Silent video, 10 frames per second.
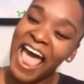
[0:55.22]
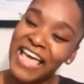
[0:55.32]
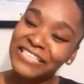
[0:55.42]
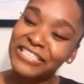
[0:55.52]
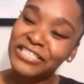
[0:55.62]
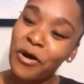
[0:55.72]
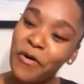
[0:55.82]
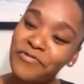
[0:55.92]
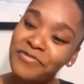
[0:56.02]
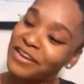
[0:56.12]
and
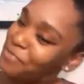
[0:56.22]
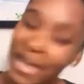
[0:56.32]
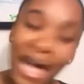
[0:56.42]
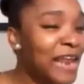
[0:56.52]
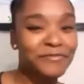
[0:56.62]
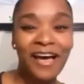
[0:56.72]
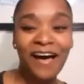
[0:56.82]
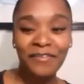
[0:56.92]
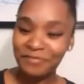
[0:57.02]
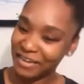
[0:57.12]
so we got him,
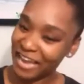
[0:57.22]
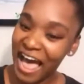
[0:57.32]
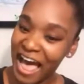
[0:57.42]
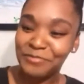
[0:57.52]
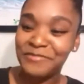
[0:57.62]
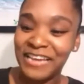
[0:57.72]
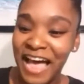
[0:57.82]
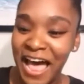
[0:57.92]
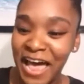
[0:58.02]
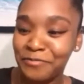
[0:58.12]
y'all. We got him. We
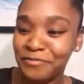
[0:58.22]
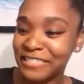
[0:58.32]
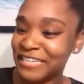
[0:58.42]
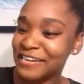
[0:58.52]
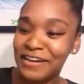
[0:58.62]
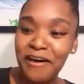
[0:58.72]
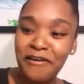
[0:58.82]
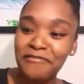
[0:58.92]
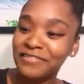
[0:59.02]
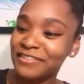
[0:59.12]
got him. Didn't
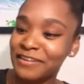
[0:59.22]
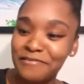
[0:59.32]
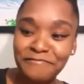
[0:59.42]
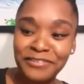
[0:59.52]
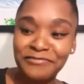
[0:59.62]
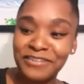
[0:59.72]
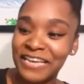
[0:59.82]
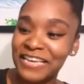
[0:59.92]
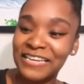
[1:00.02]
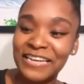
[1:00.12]
know, you know, it was going
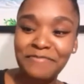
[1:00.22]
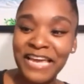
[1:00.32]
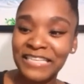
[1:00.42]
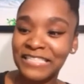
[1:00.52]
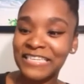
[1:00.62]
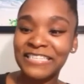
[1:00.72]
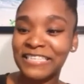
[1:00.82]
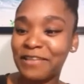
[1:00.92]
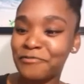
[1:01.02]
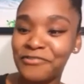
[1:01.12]
to end up like this.
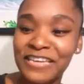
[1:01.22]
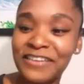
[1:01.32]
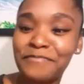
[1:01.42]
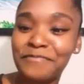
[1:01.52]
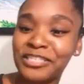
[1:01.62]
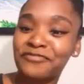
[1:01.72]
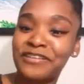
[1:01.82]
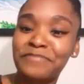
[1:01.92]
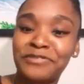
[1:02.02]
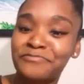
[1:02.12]
I'm going to give him a
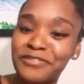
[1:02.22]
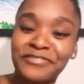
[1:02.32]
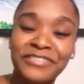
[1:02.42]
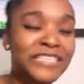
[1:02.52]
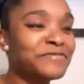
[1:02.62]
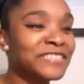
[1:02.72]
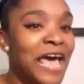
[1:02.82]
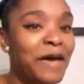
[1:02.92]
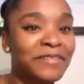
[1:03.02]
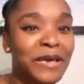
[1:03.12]
script and we're going to see what's
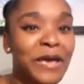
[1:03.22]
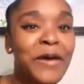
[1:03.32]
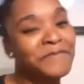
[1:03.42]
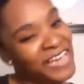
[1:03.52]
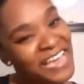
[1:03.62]
happening. But